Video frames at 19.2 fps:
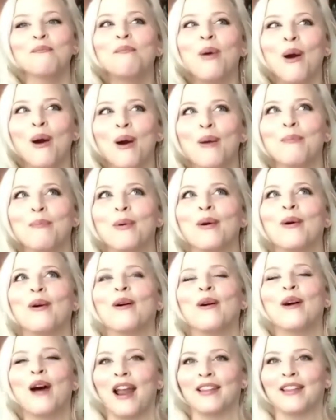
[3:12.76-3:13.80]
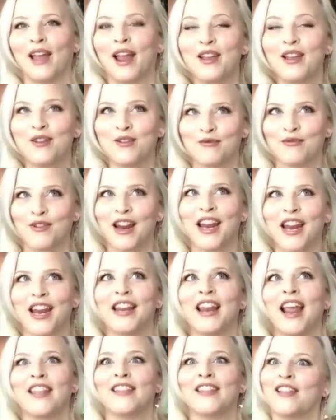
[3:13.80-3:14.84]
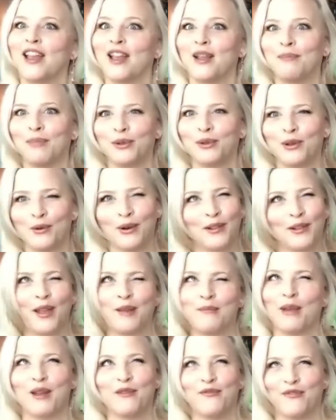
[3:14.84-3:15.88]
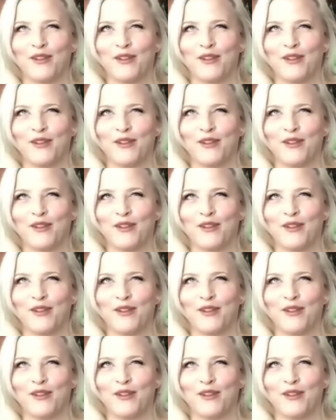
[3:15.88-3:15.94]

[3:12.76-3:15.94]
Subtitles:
purple and like green and like blue are like my